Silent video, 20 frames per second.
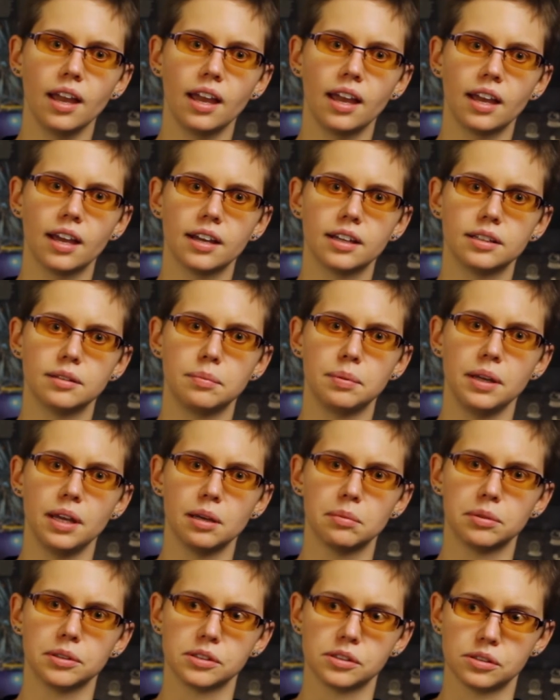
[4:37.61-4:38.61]
and be
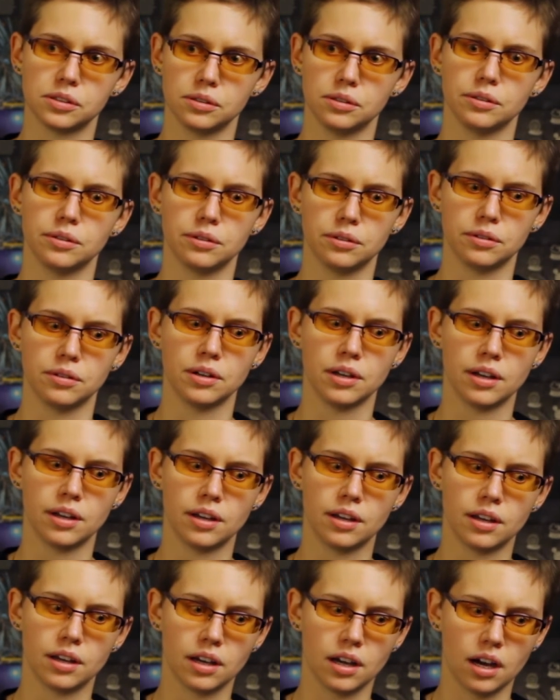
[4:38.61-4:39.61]
able to
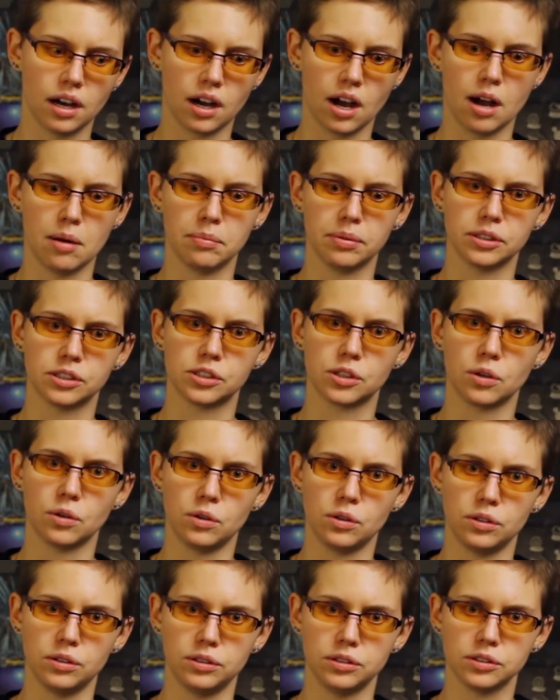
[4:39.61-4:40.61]
accomplish
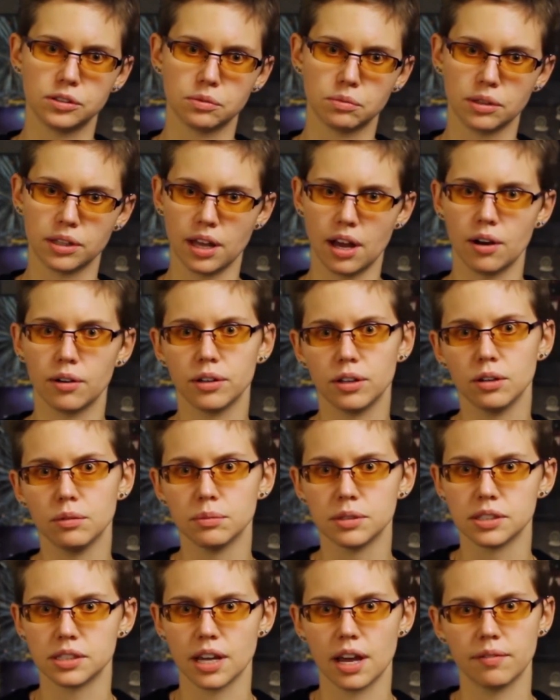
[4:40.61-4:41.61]
goals without
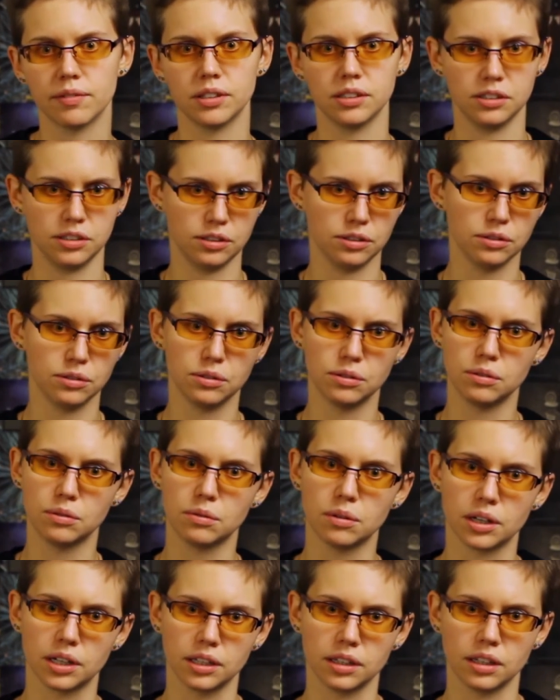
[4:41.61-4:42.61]
humans having to
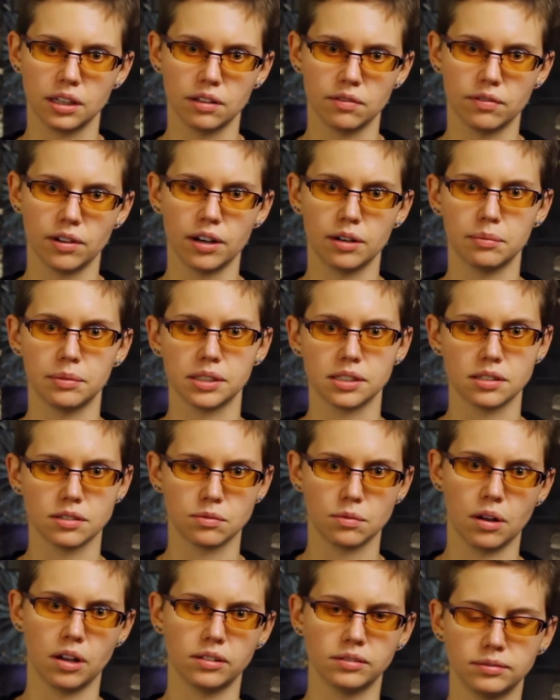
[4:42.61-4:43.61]
work in the environment
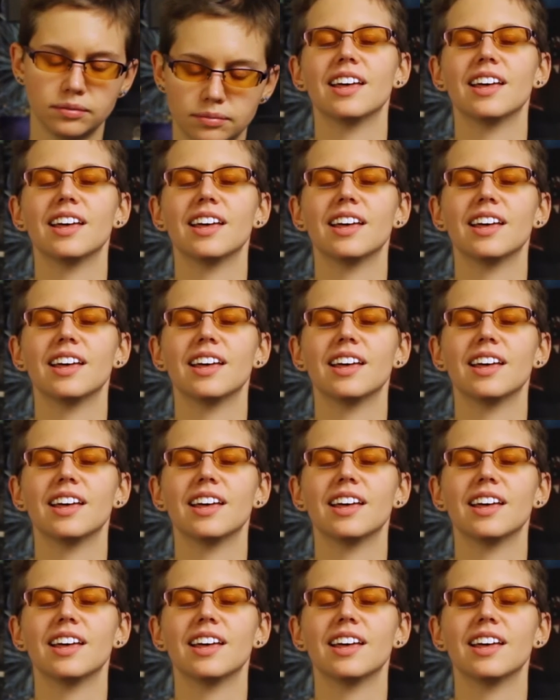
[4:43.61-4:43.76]
as well.